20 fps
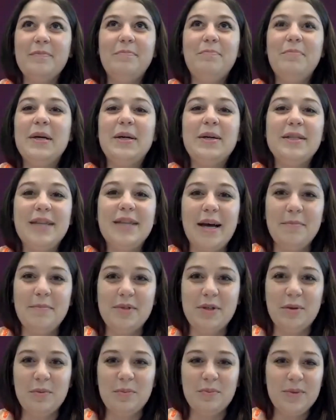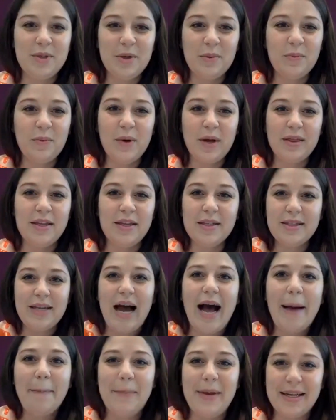buildup to what these
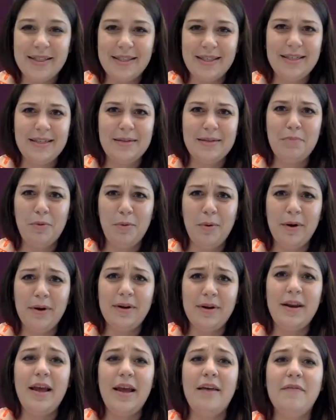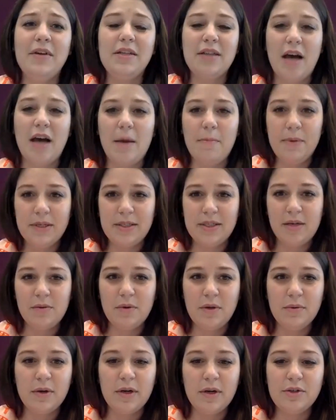topics, these important and heavy topics that
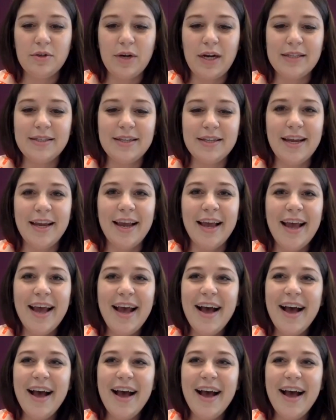we were addressing.